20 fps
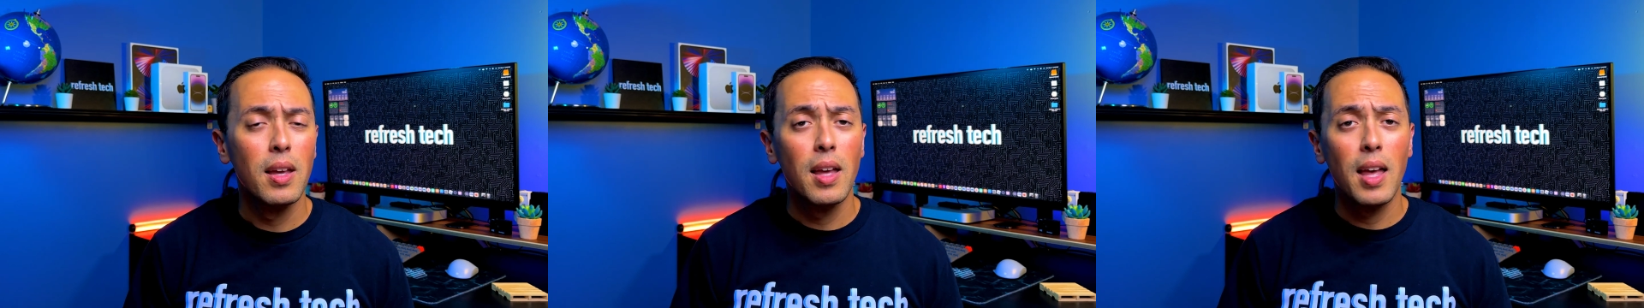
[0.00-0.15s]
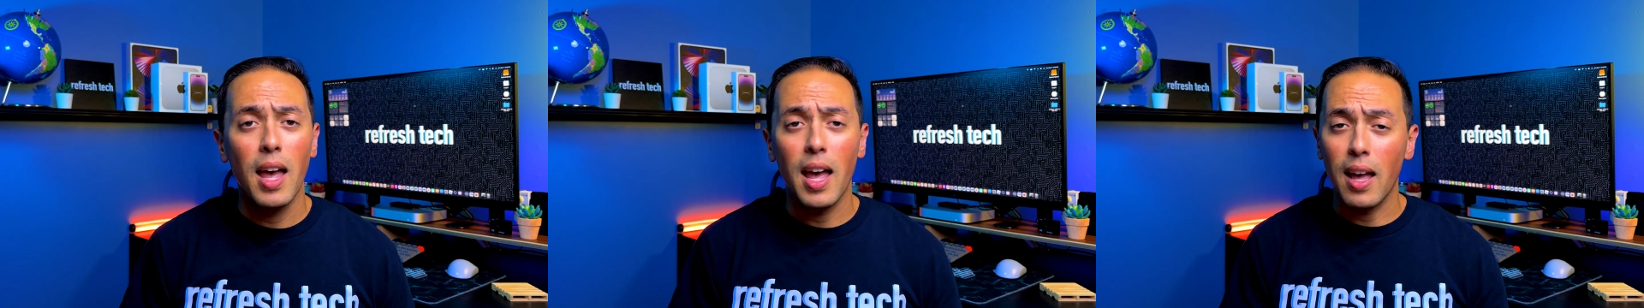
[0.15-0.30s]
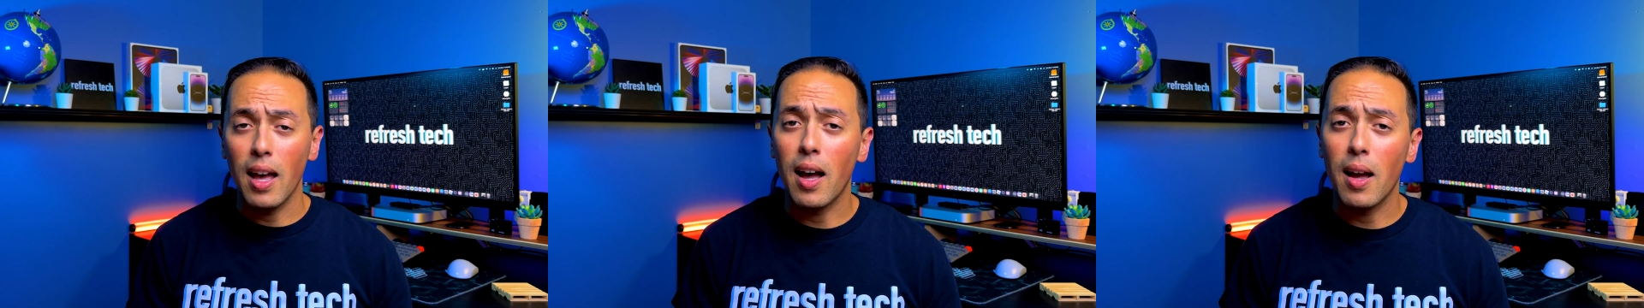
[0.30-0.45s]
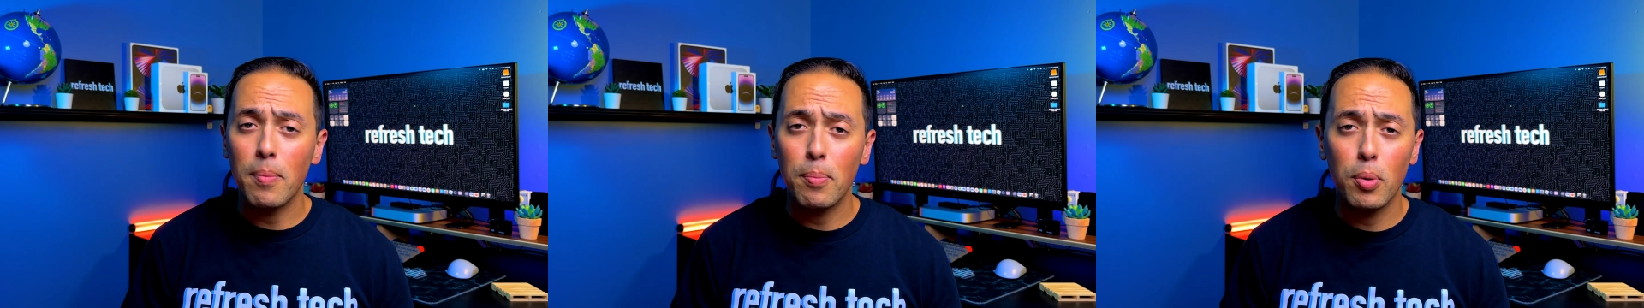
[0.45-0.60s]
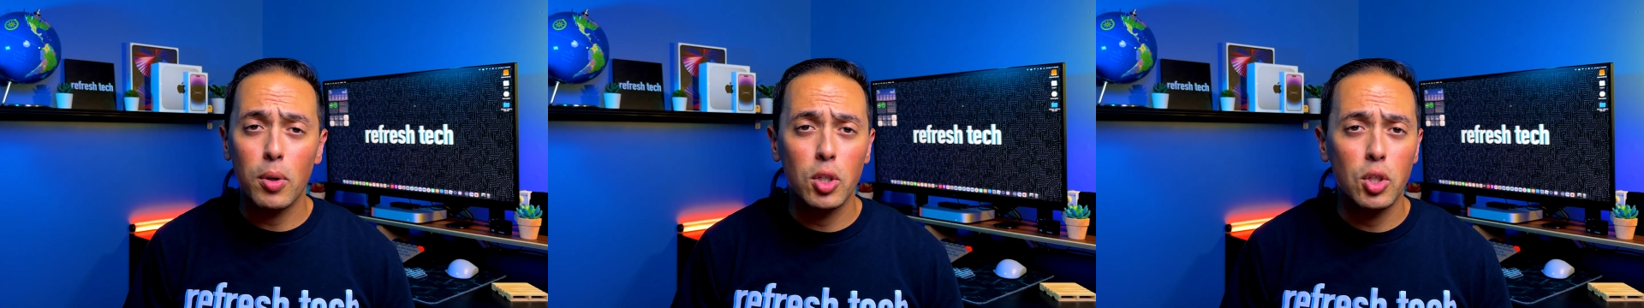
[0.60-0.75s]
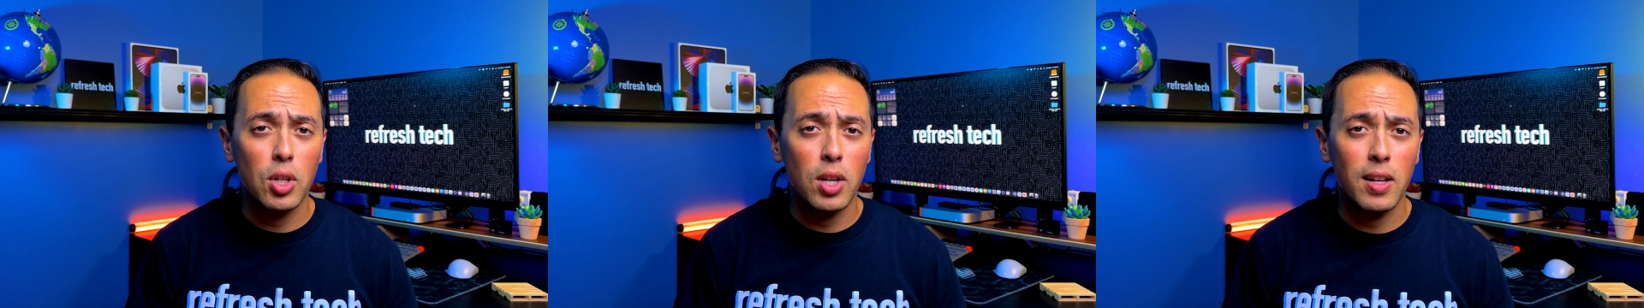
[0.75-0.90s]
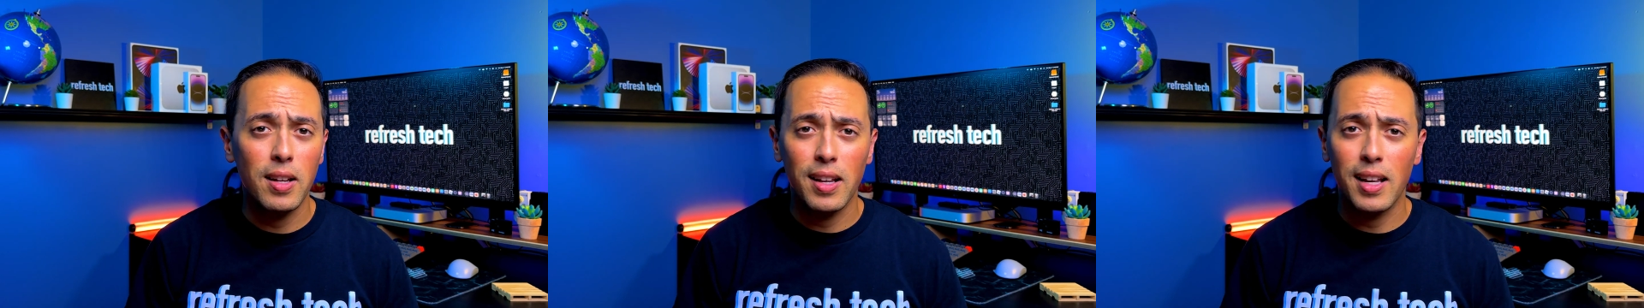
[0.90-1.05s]
Hey, I
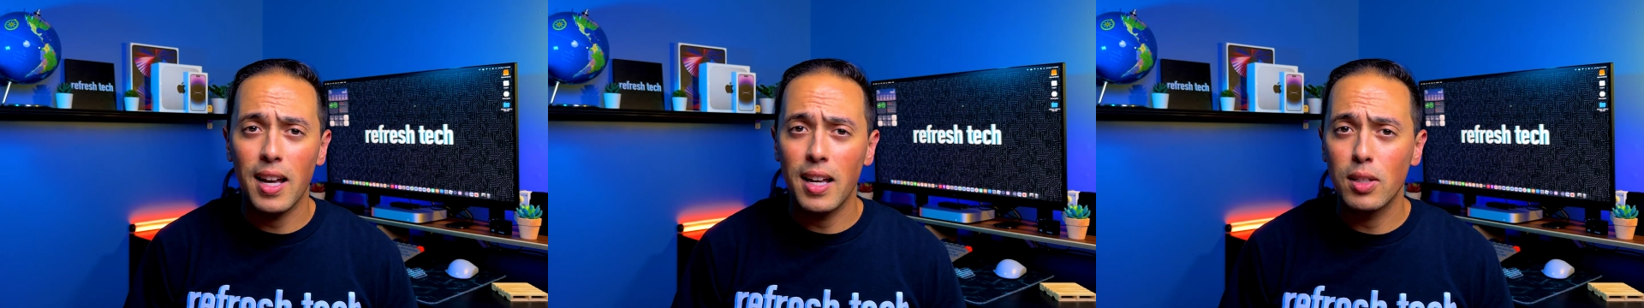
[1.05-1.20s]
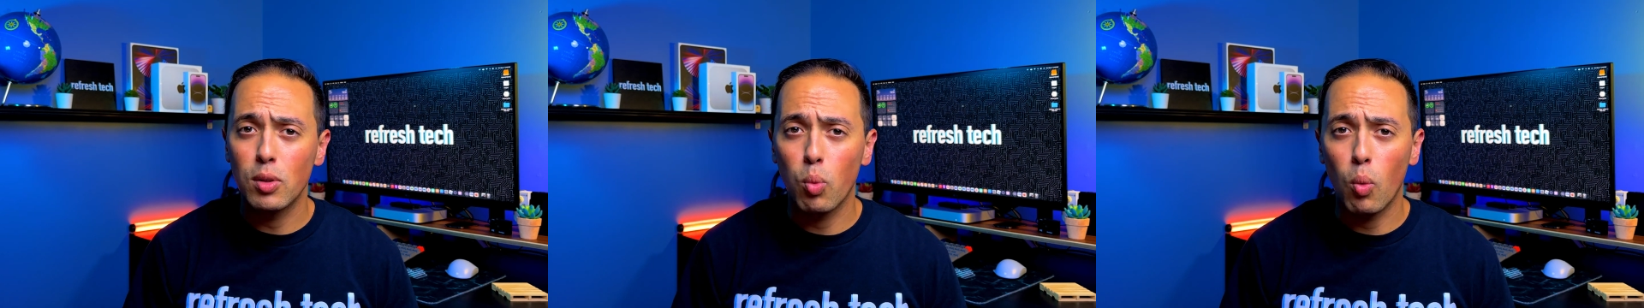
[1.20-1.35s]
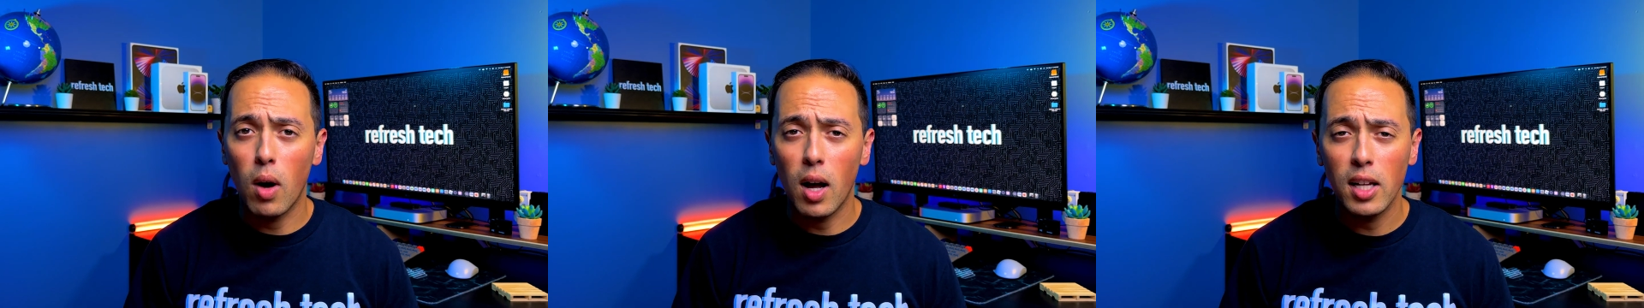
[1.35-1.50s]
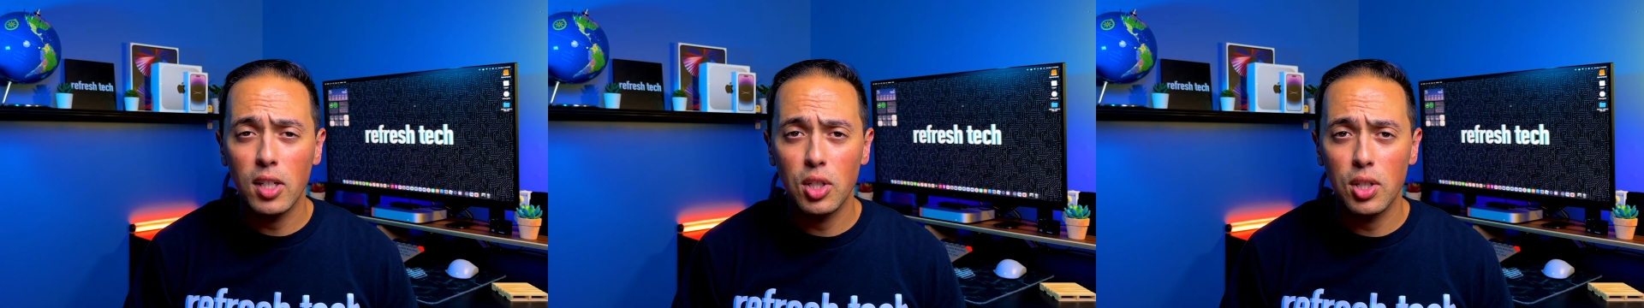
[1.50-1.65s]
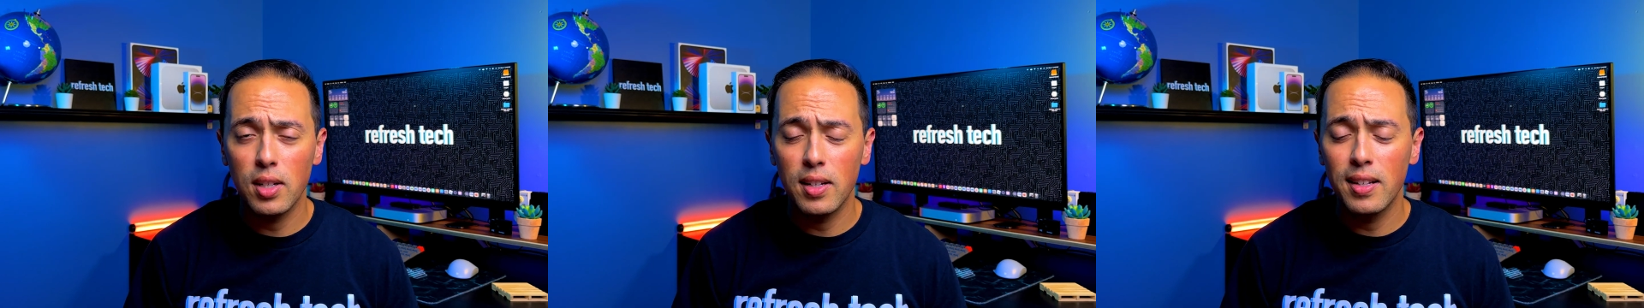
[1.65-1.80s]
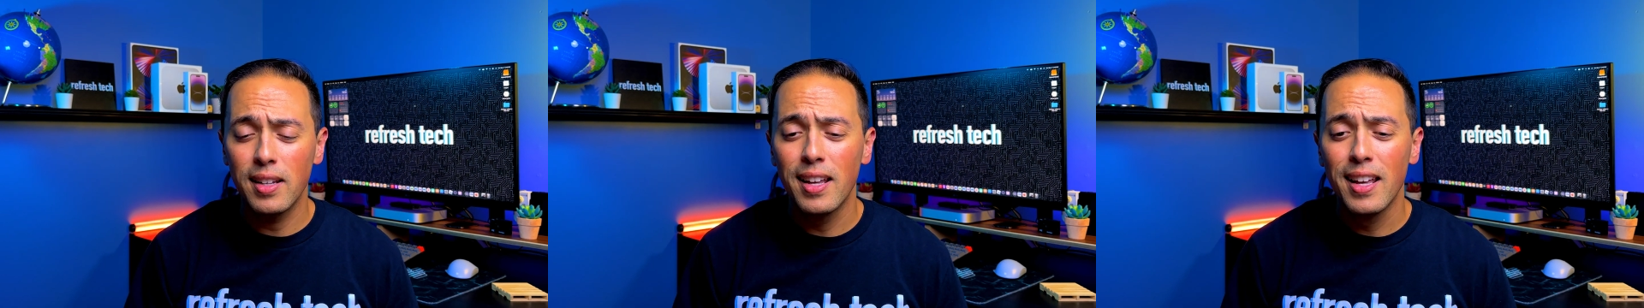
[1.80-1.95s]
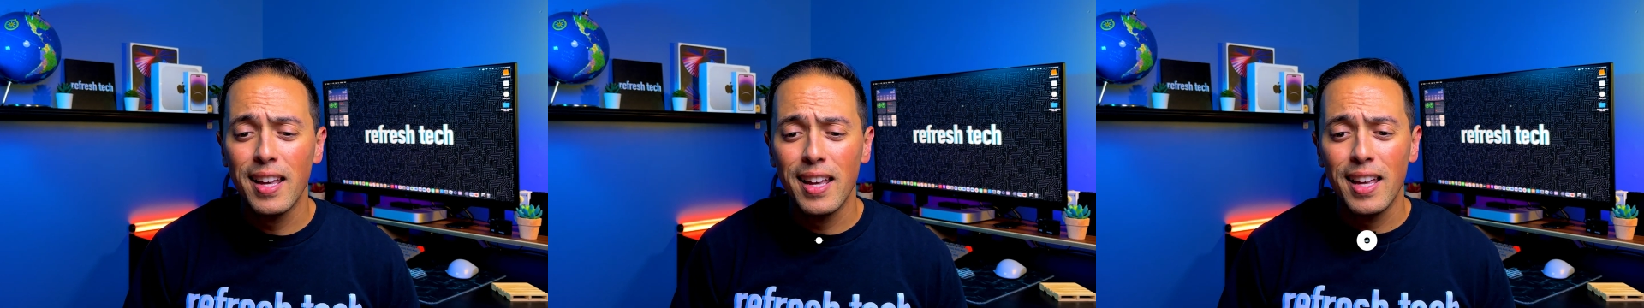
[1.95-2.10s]
appreciate you guys watching.